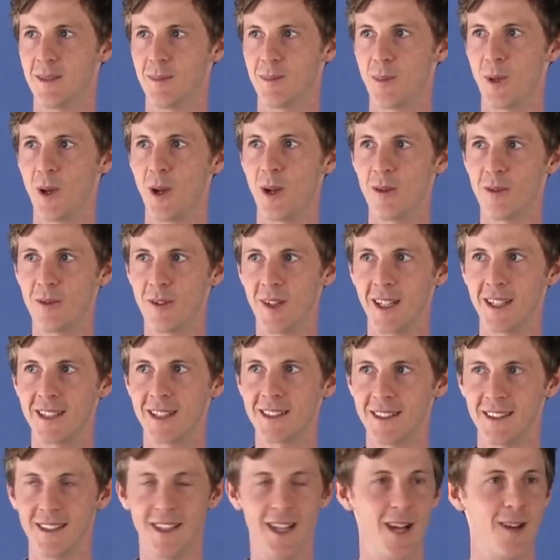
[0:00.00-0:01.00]

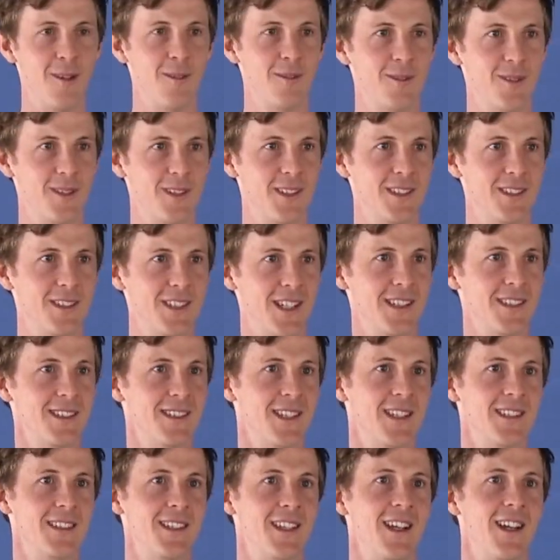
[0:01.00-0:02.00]
Perfect left just
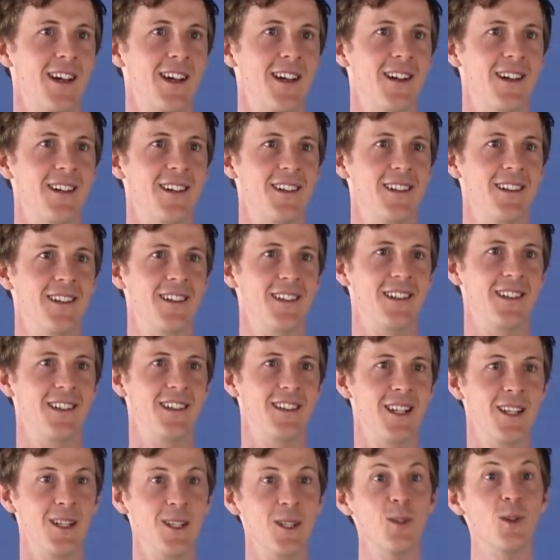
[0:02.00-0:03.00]
as they are.
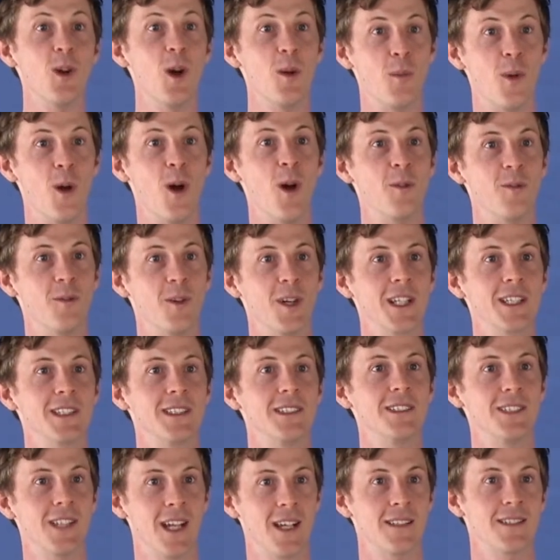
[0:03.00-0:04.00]
That you are
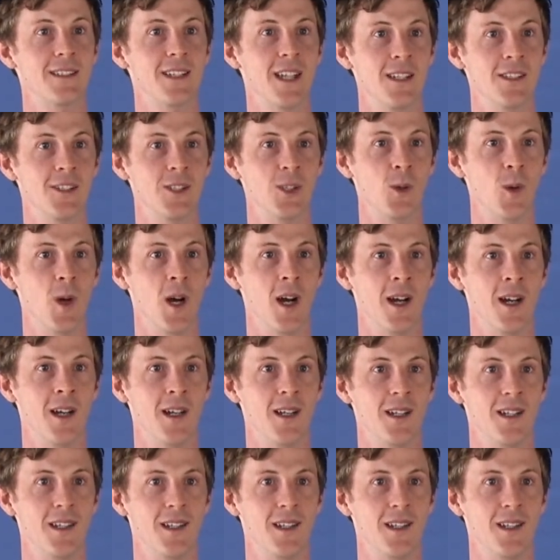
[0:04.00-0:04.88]
perfect just as you are.